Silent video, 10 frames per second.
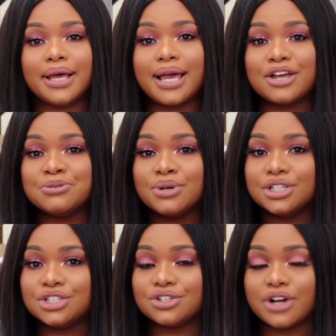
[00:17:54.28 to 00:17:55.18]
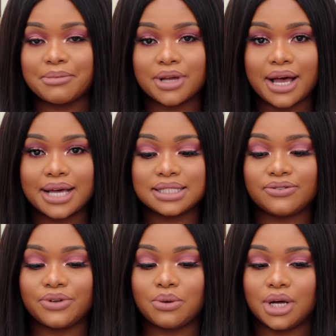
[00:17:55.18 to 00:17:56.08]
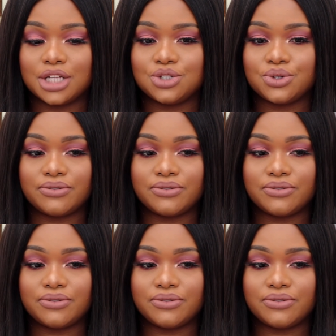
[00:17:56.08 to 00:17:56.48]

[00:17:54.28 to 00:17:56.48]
Catch me on Instagram, you guys, if you want sort